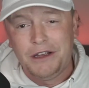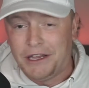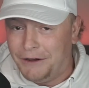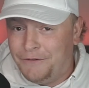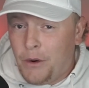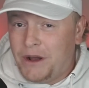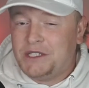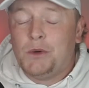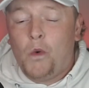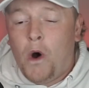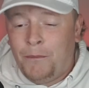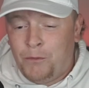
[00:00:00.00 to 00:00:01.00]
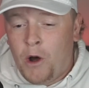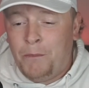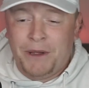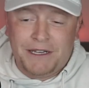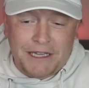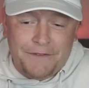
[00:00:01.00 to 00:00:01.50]
He avoids the womp-womp
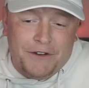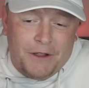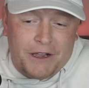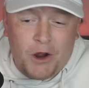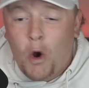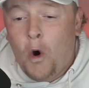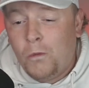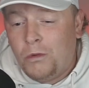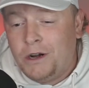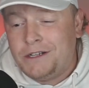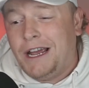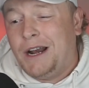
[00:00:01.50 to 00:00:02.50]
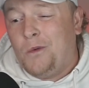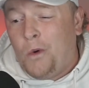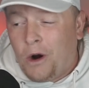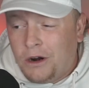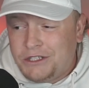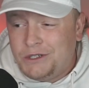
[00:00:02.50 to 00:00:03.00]
because I feel like a home run kind of
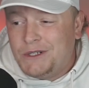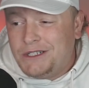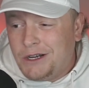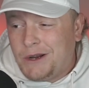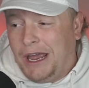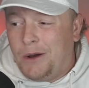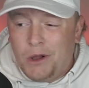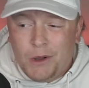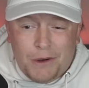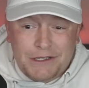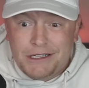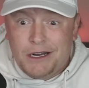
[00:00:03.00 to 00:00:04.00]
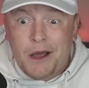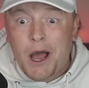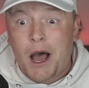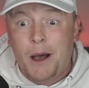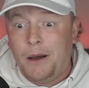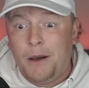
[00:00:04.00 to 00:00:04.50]
warrants you. And, okay, well, it wasn't
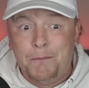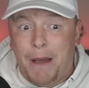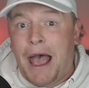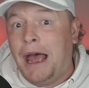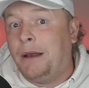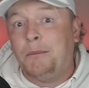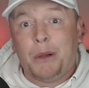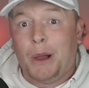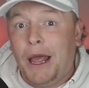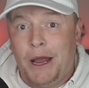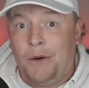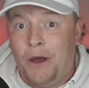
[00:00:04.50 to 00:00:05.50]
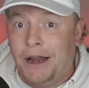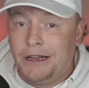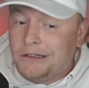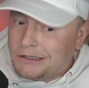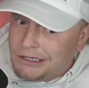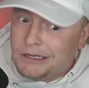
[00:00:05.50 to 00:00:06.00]
a bad play, right? It
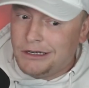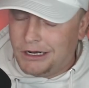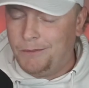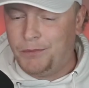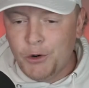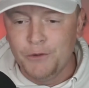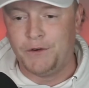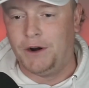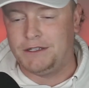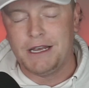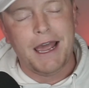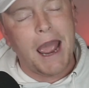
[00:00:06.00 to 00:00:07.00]
just didn't come through for us.